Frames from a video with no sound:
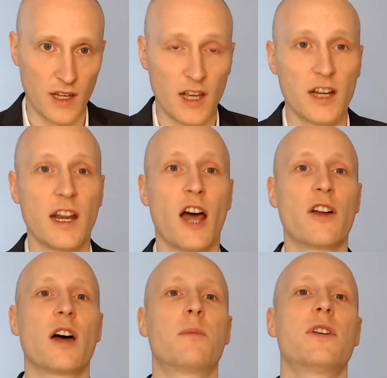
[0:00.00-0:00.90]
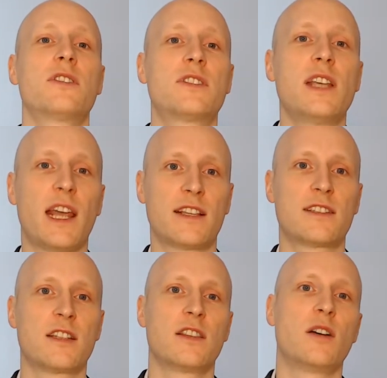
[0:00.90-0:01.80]
Now, number
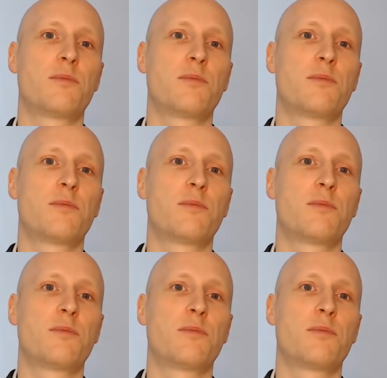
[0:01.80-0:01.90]
6, the